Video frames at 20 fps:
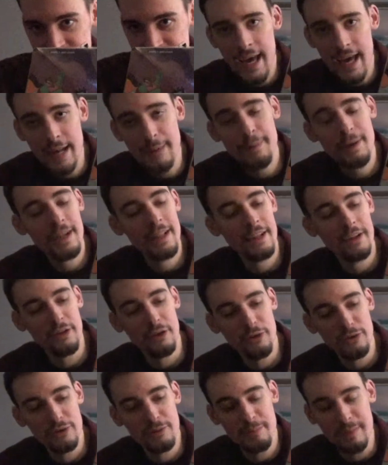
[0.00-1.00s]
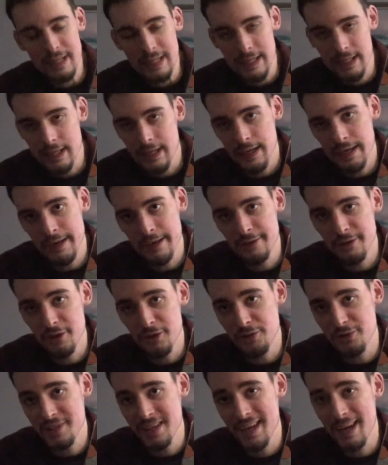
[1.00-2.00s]
Anybody that knows me
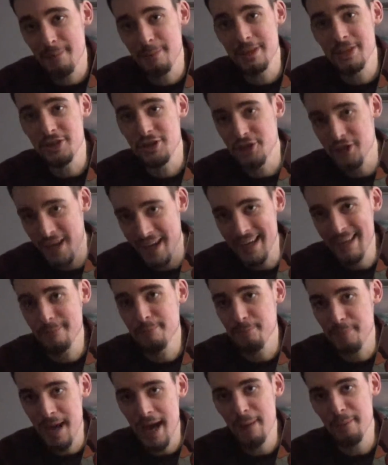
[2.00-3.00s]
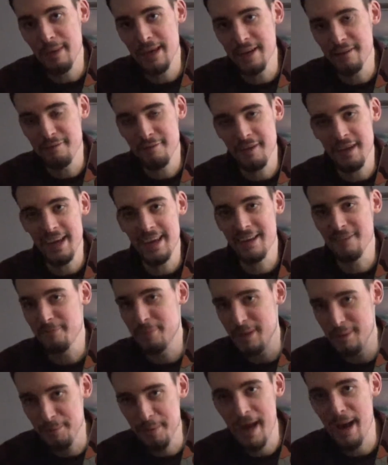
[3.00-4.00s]
knows that I'm a giant Batman fan. I've
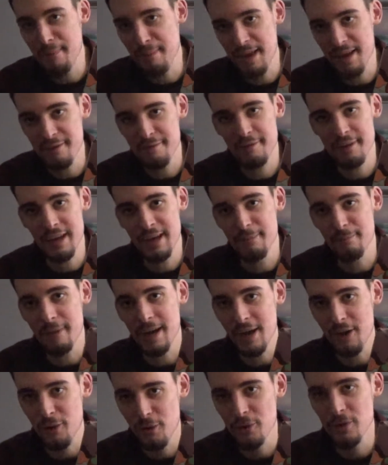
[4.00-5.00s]
been a Batman fan my whole